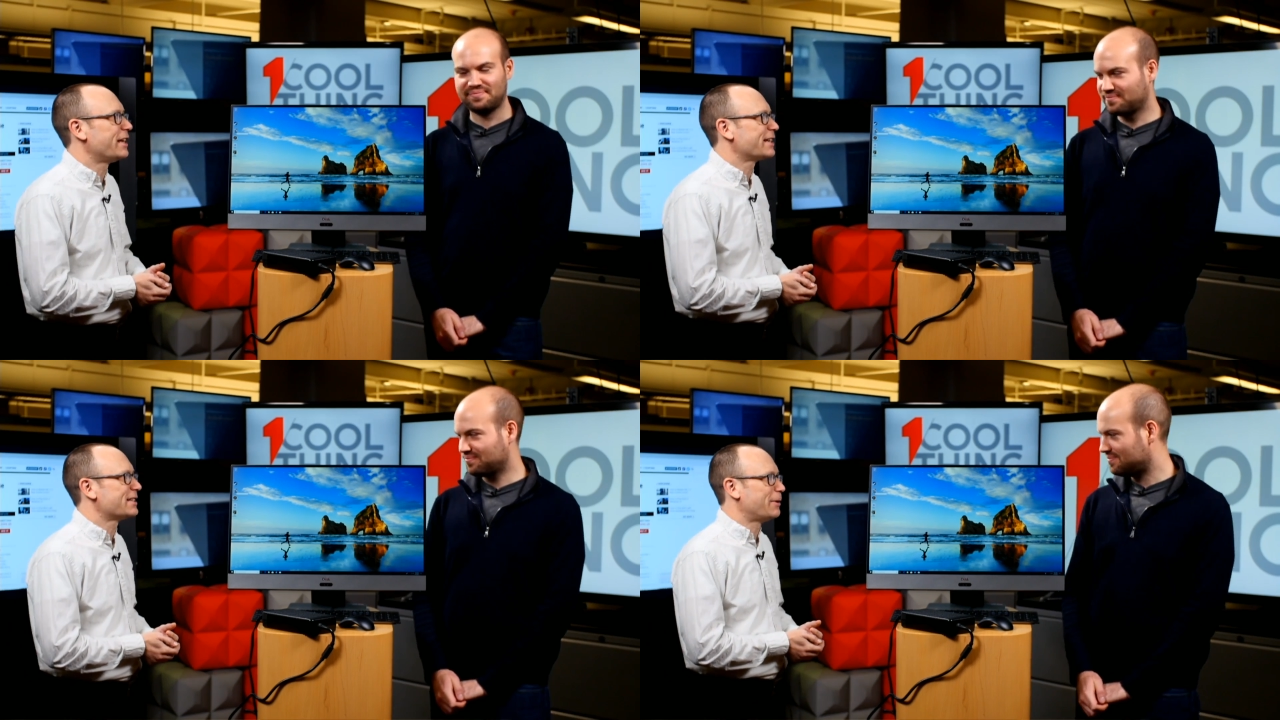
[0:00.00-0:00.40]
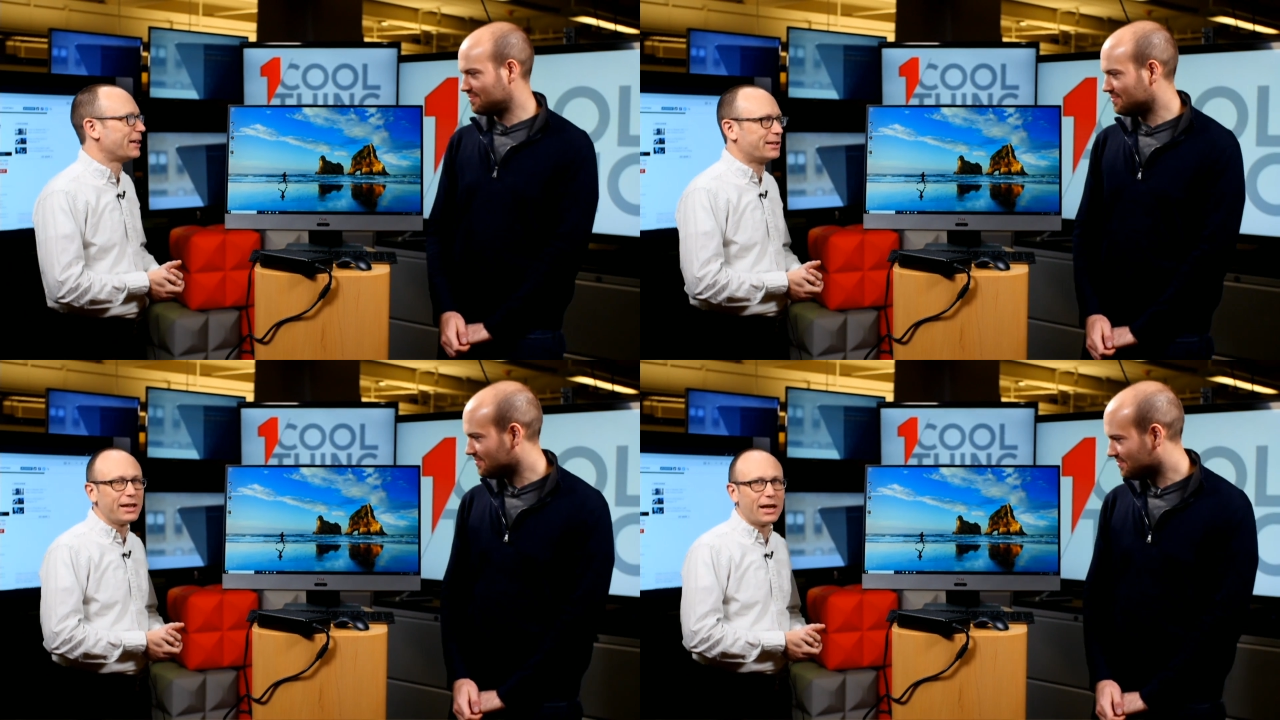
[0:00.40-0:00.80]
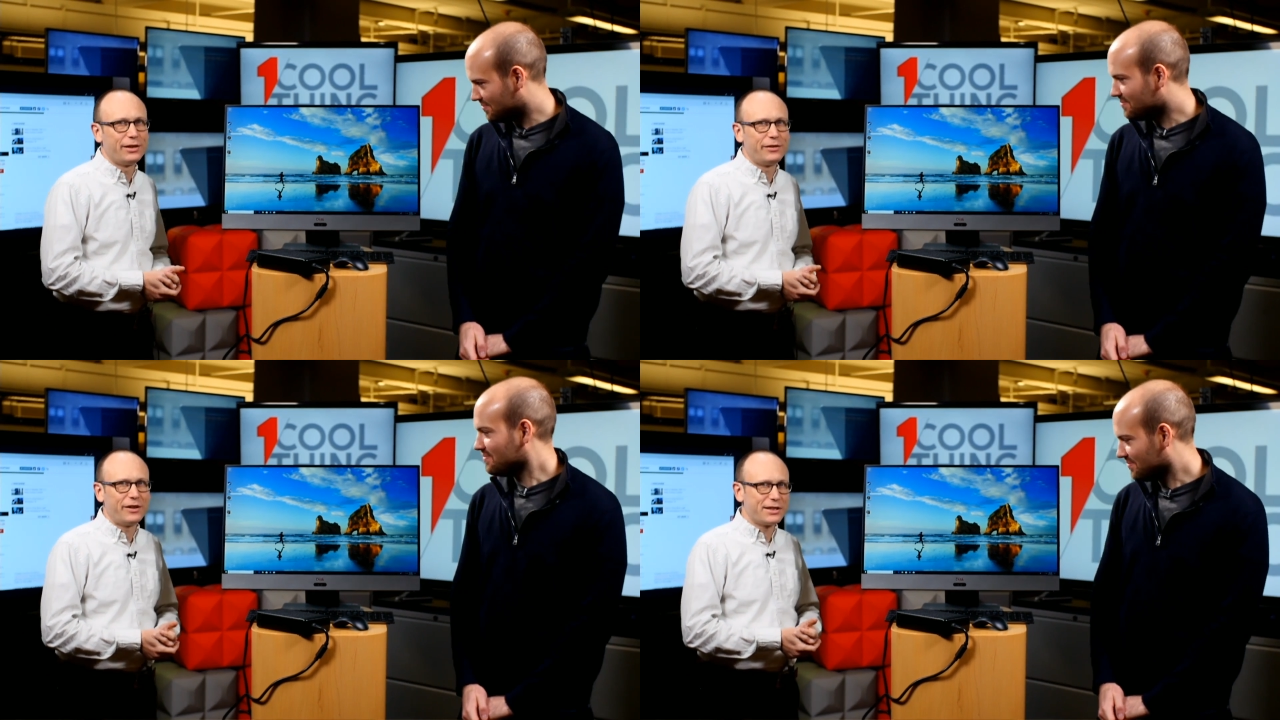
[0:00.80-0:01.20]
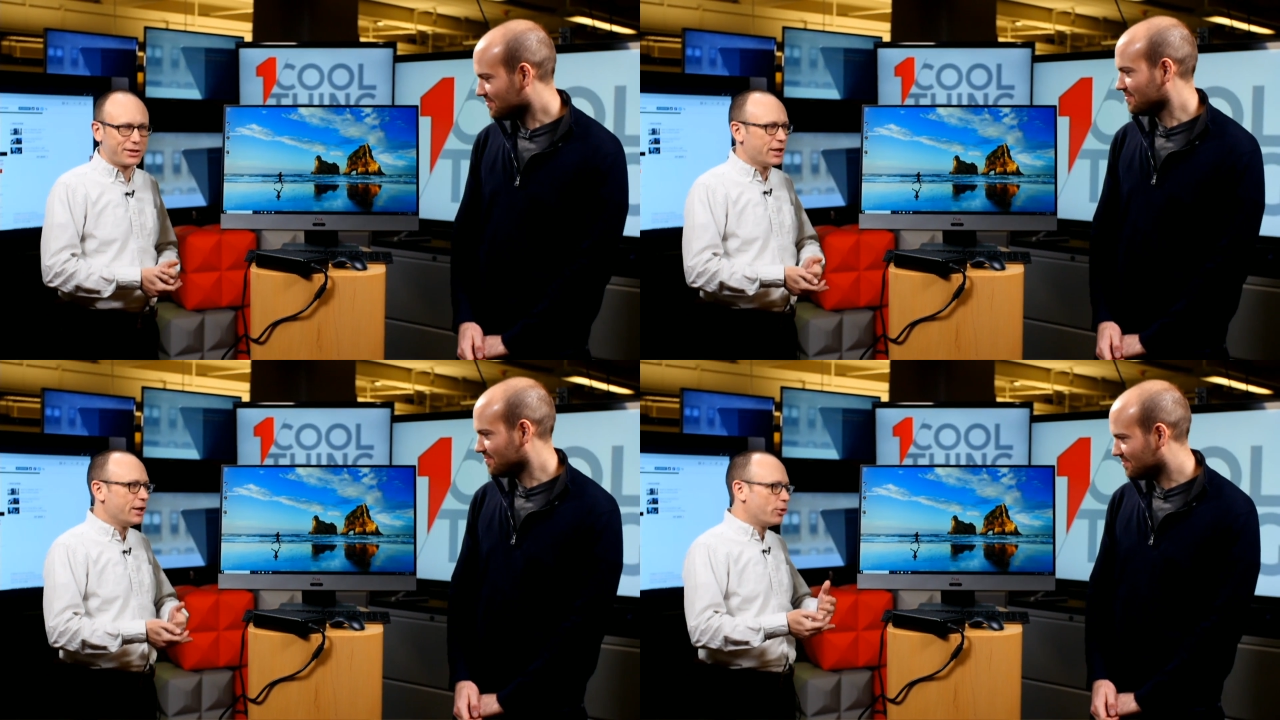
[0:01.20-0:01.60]
Speaker 1: thing, especially on a
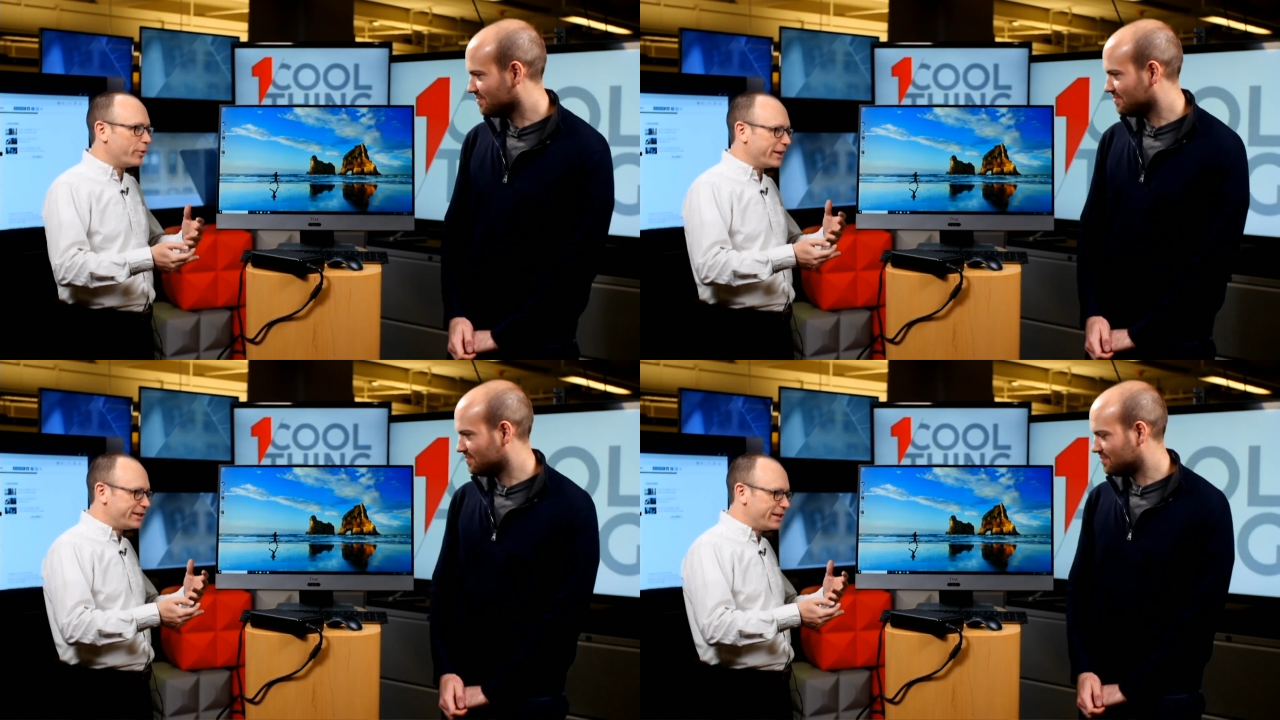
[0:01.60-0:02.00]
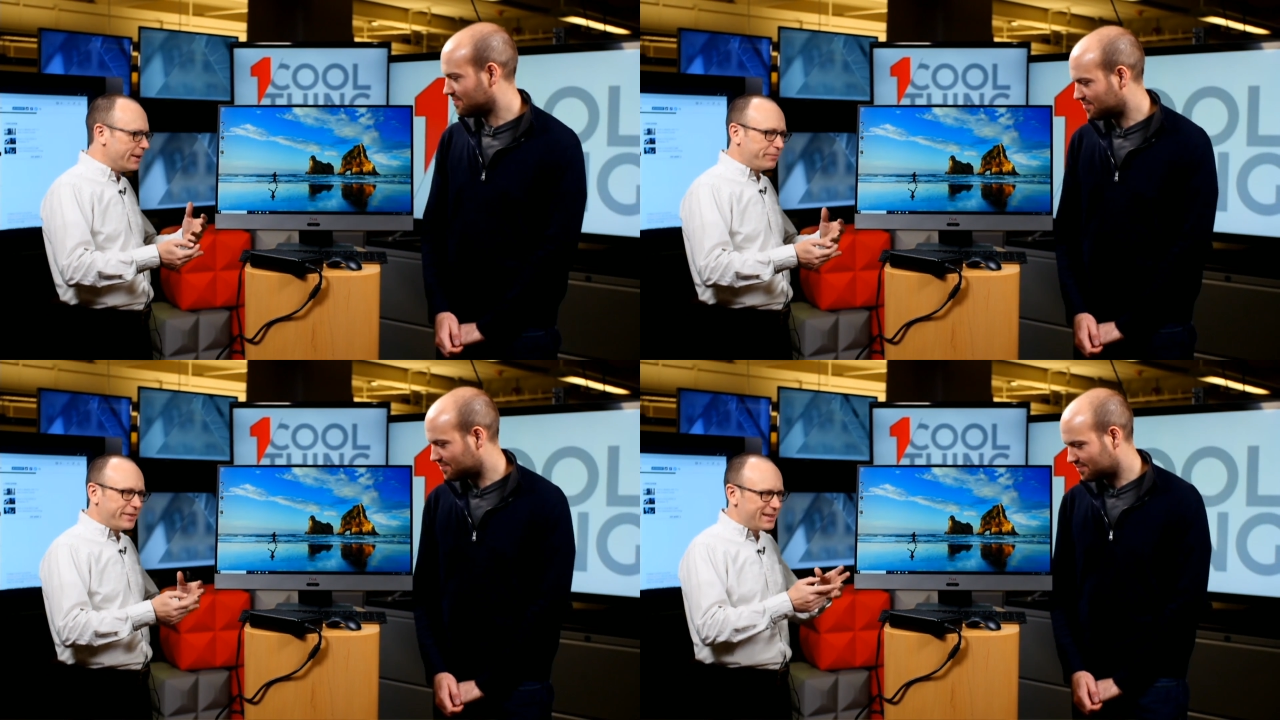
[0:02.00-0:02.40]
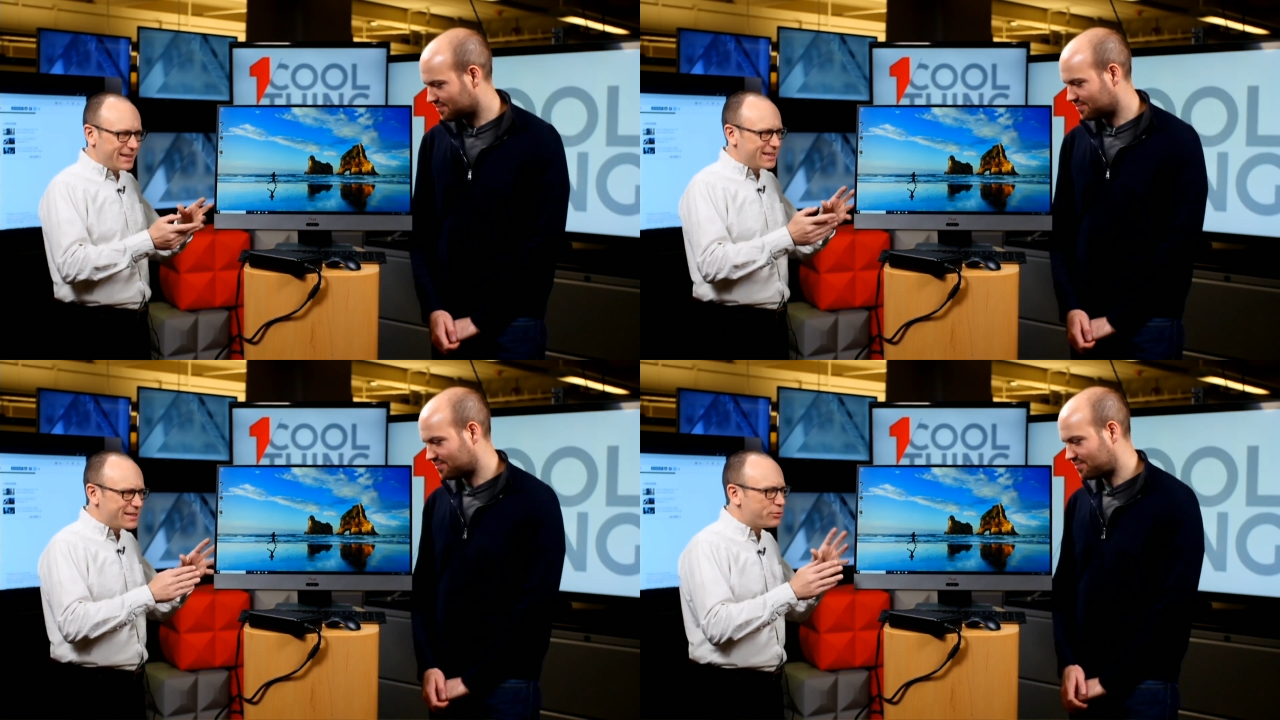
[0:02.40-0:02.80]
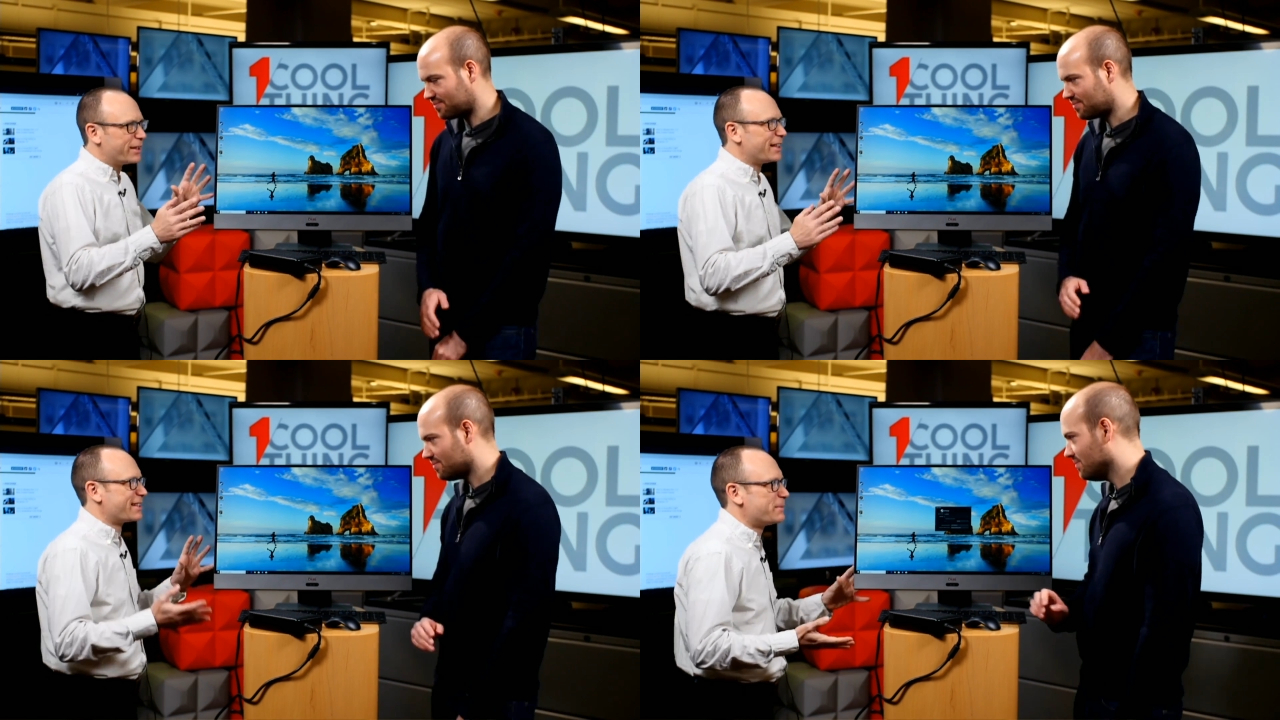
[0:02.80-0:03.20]
device which this isn't really